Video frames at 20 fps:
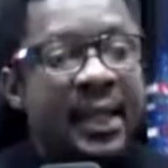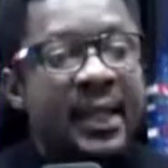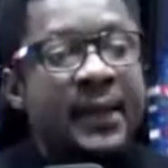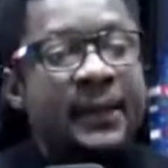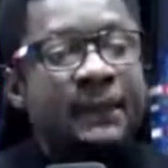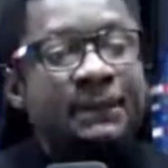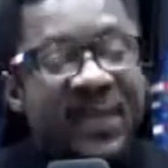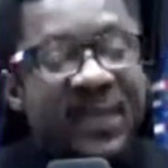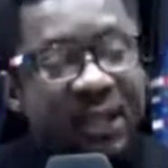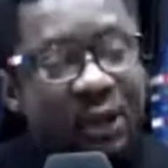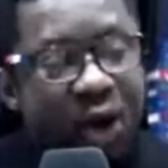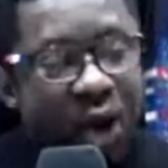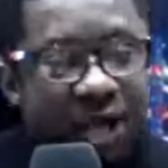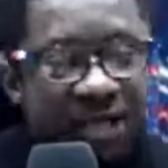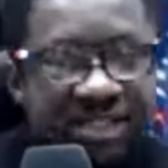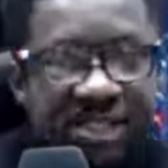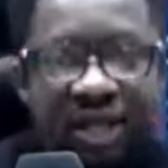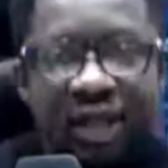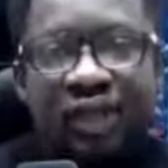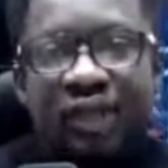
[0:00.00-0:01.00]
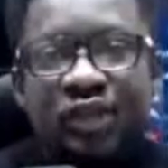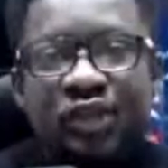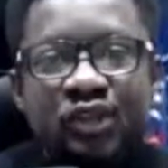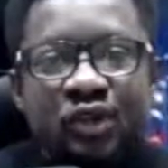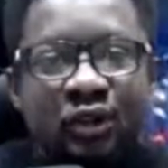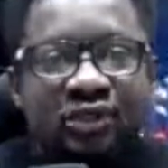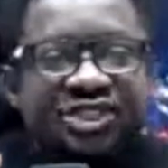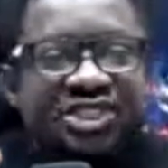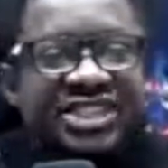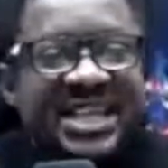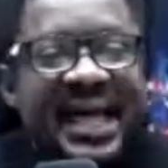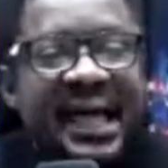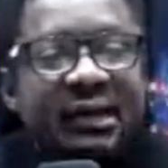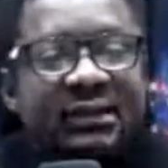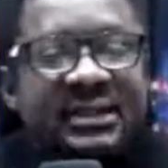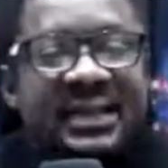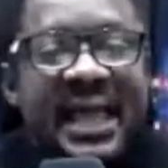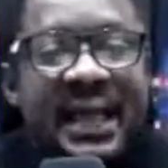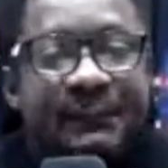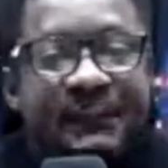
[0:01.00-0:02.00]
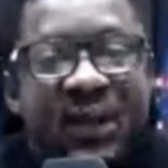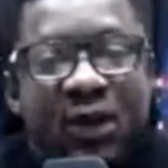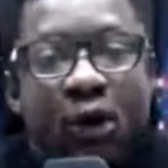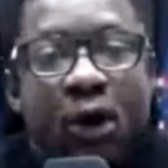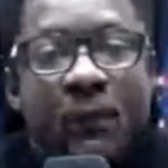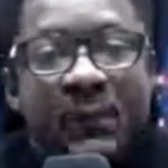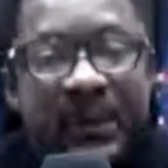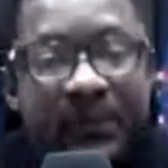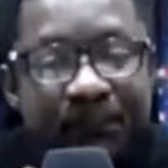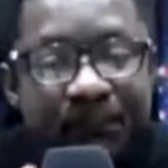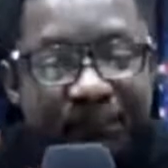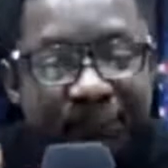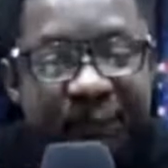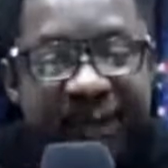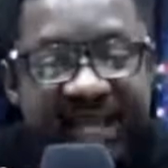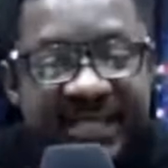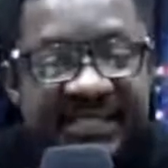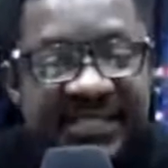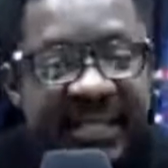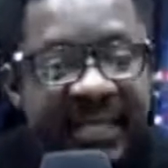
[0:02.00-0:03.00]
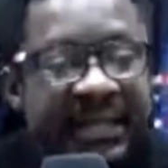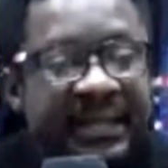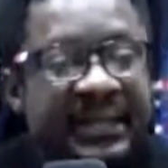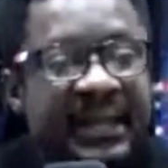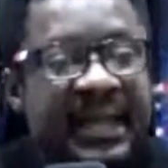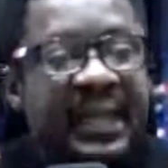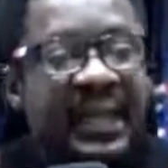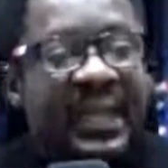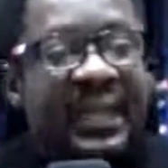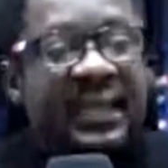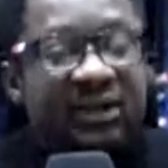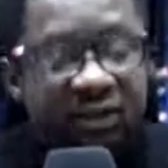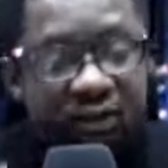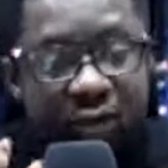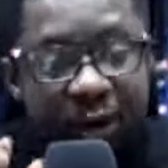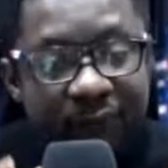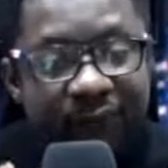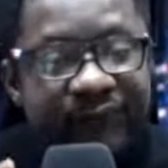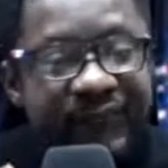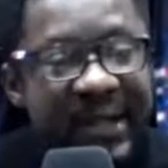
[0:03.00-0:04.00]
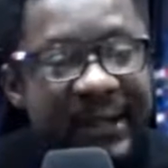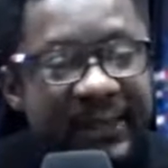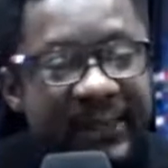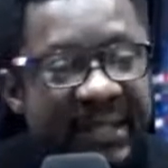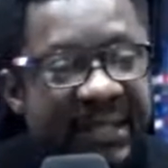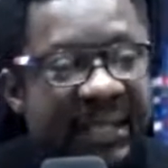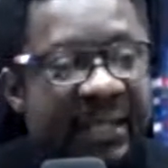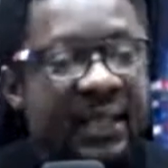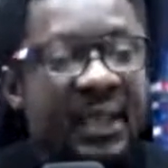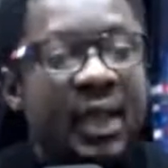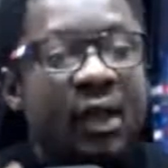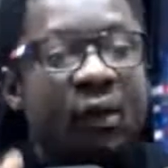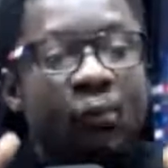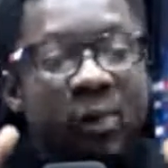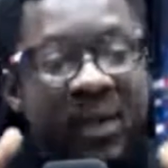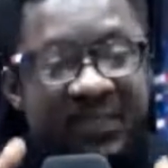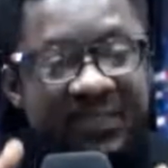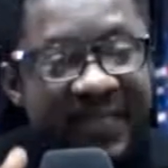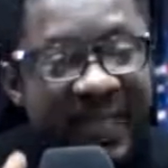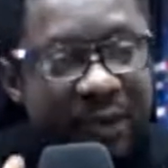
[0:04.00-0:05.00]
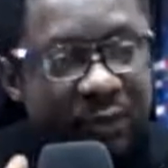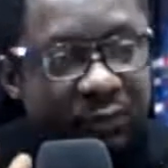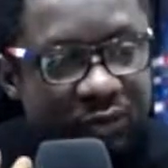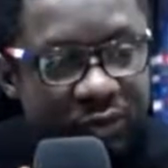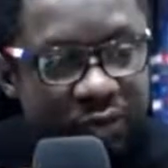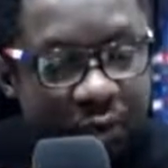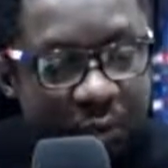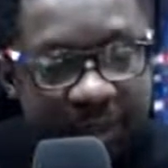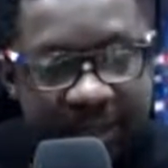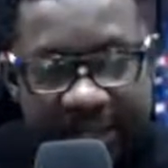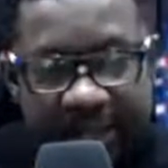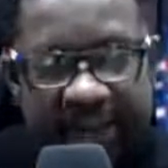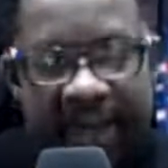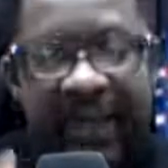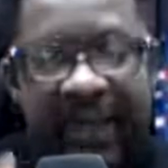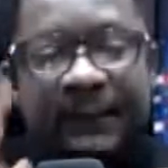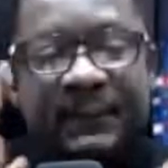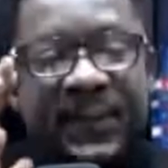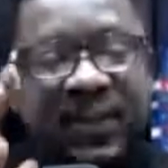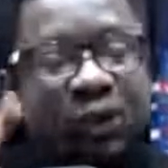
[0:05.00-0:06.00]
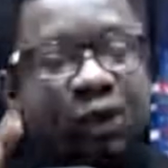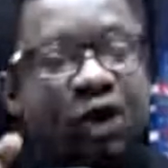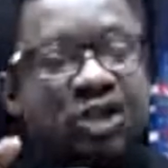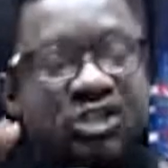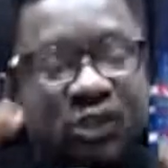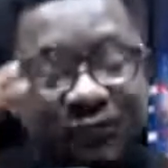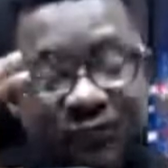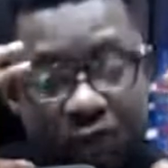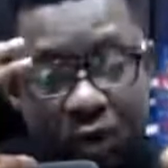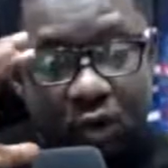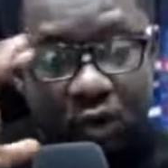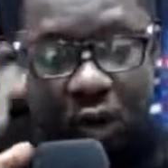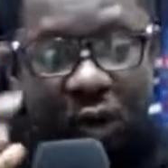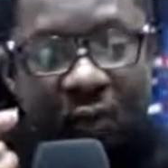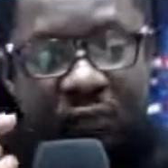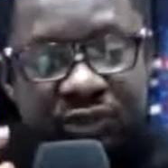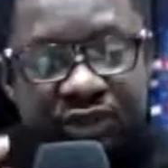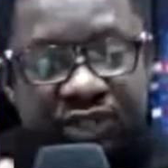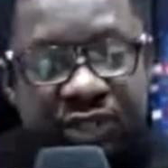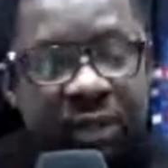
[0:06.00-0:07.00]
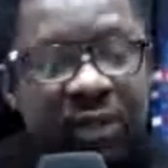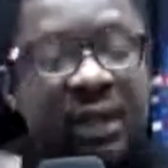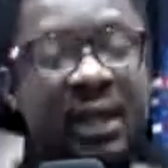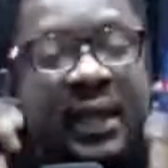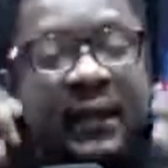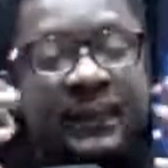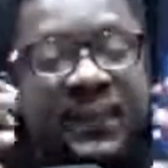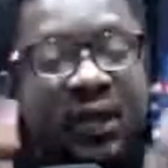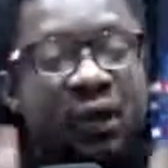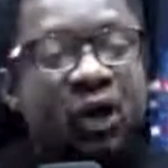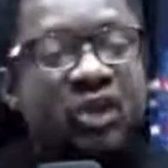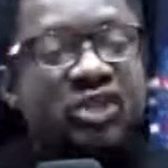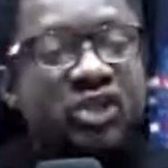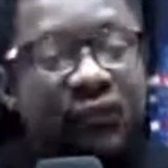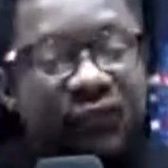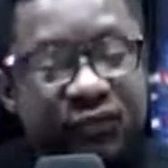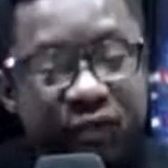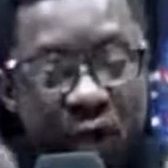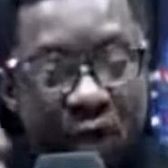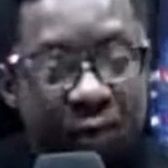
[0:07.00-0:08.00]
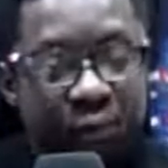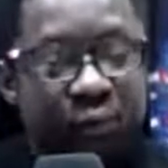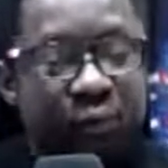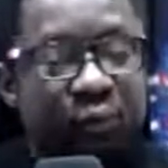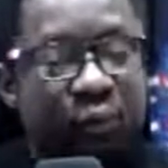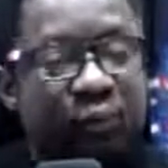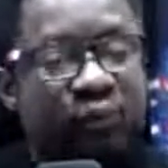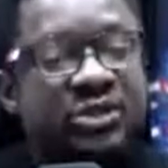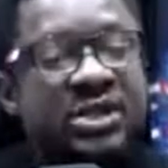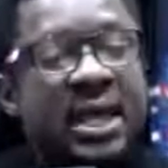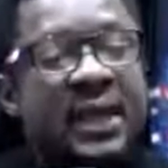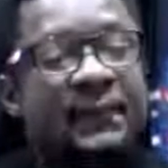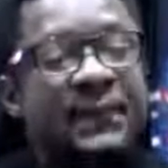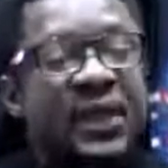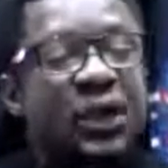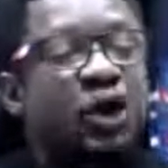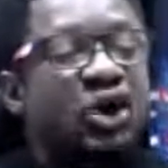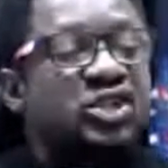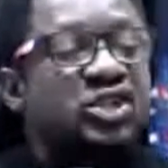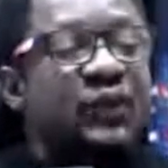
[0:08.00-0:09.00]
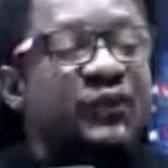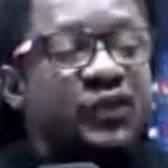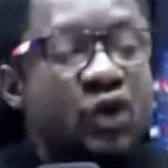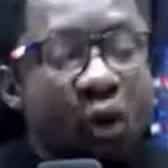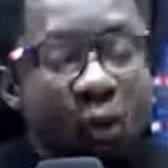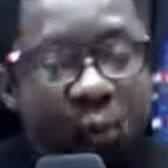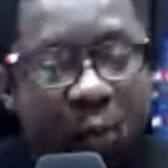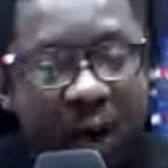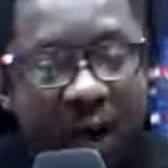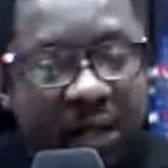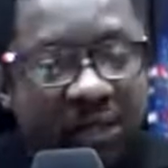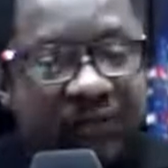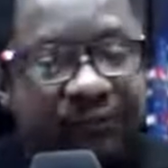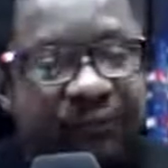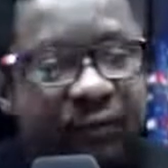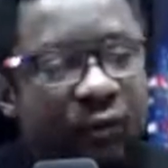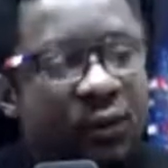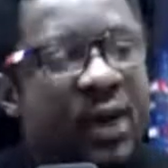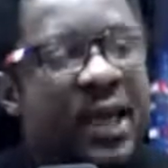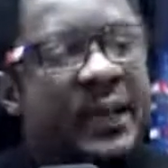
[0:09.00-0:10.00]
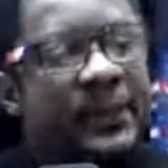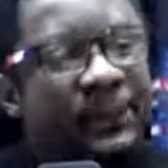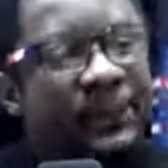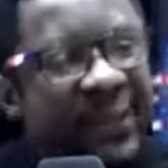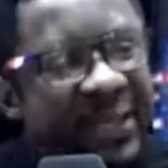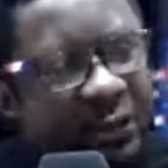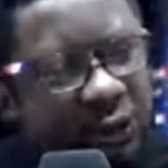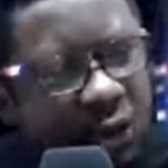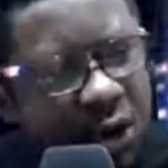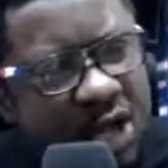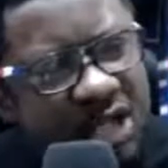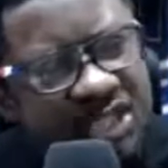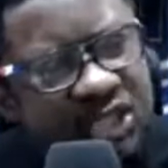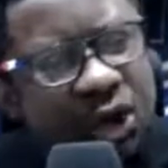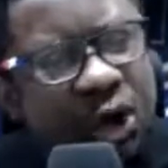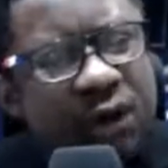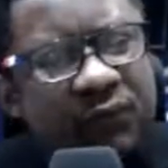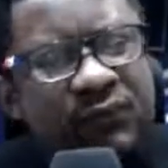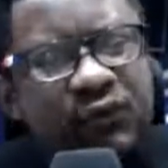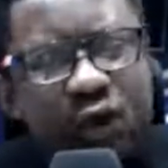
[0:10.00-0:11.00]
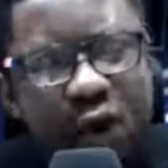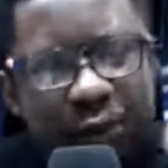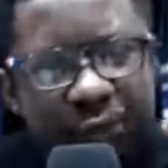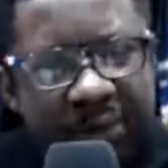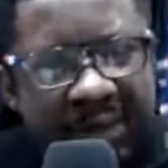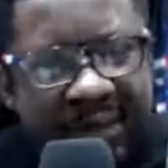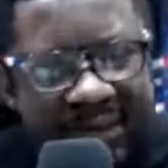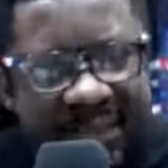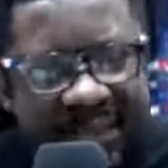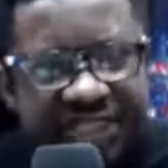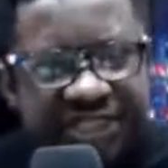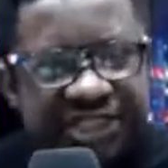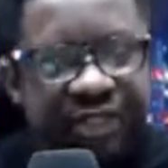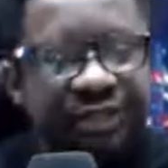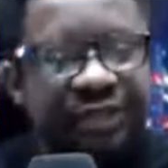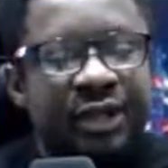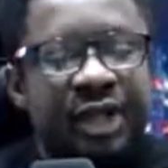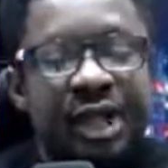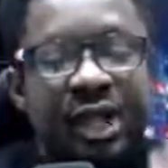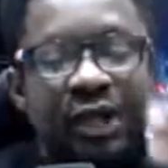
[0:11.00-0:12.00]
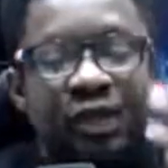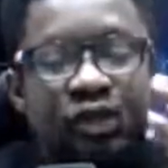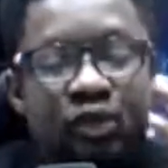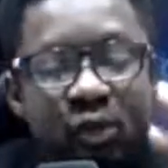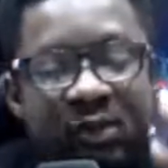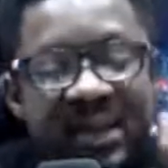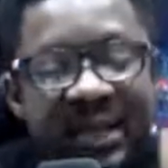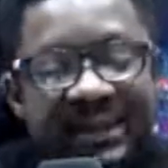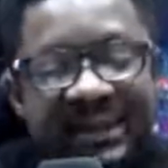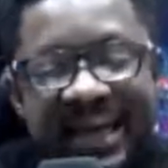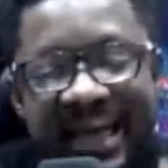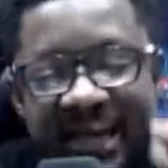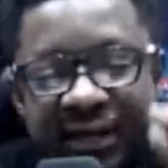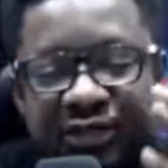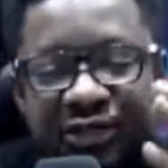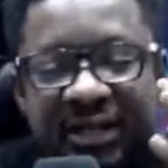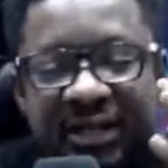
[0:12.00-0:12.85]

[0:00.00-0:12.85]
because your child can become imprisoned in your family without knowing, because of your culture, because of your rules, because of your worldview, because of your religion. You can actually